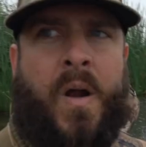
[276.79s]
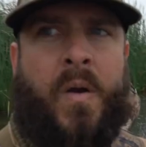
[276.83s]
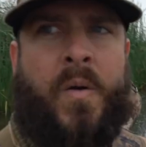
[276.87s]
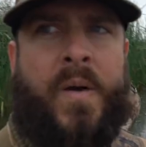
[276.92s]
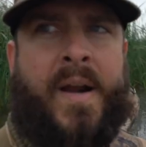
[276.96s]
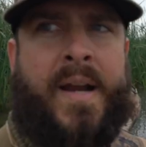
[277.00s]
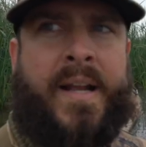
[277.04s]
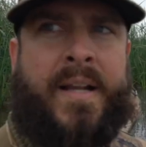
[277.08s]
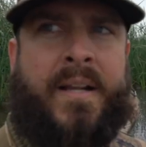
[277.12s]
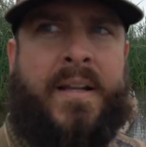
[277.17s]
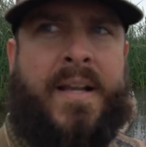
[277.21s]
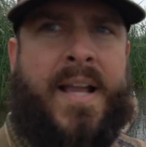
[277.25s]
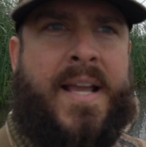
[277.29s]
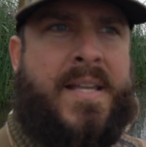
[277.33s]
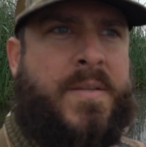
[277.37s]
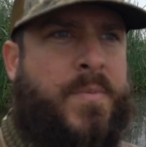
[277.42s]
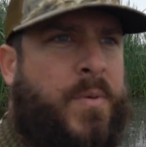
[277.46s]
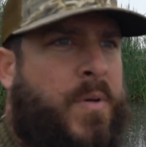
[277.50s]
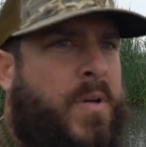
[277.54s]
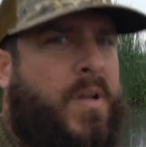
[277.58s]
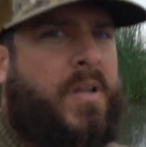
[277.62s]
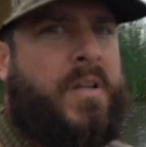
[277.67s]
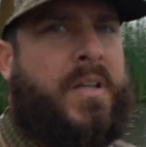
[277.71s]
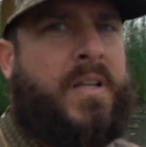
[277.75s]
Alright
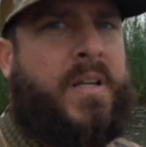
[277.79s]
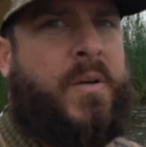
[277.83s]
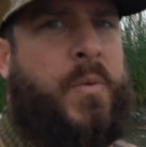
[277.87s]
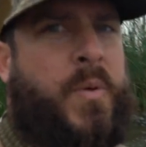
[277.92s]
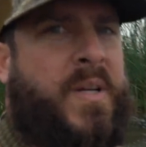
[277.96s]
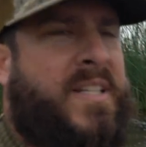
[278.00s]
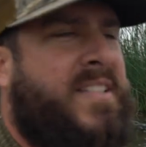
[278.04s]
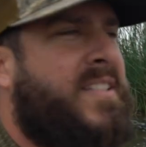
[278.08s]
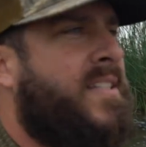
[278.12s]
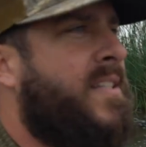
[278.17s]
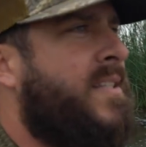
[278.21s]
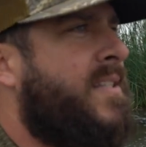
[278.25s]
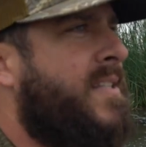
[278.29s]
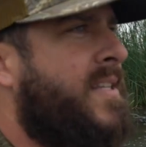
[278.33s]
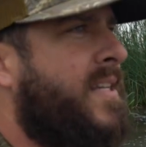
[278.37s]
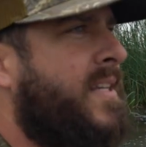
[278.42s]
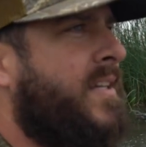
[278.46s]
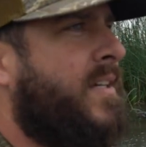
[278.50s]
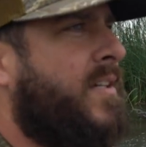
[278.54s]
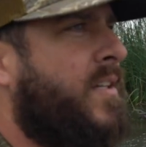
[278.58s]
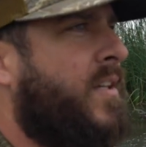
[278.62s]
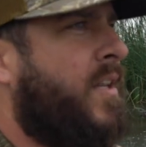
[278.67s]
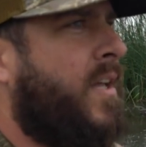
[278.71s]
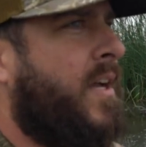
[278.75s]
guys, we're calling it quits. It's
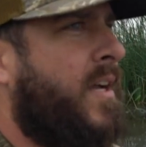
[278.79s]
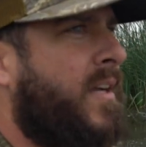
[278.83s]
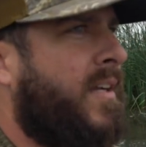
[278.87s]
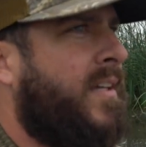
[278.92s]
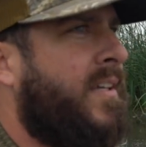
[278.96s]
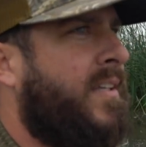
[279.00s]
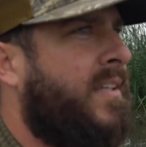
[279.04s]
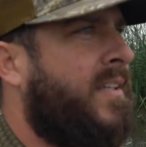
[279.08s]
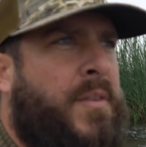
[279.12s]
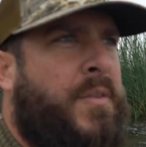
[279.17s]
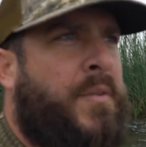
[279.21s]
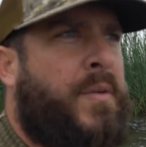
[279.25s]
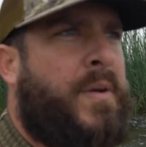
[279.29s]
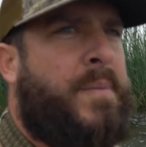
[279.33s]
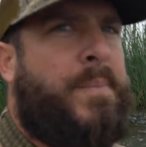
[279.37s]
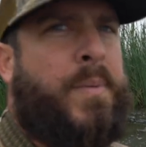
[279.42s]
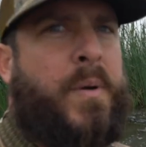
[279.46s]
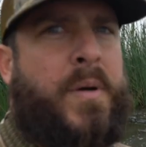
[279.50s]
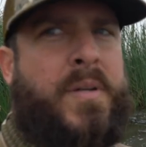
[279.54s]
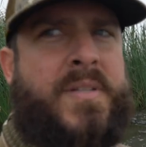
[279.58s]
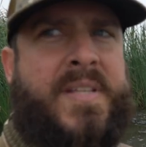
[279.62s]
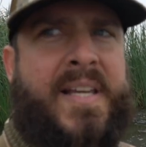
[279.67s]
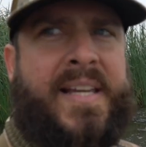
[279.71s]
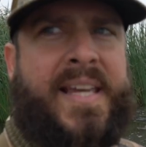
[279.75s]
10 o'clock. 3
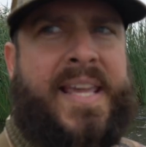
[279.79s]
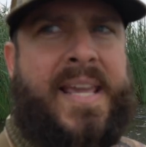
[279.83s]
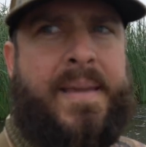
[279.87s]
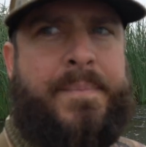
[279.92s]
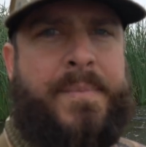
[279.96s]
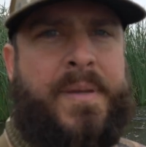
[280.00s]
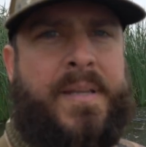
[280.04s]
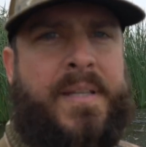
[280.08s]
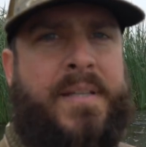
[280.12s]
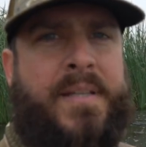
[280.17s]
birds that came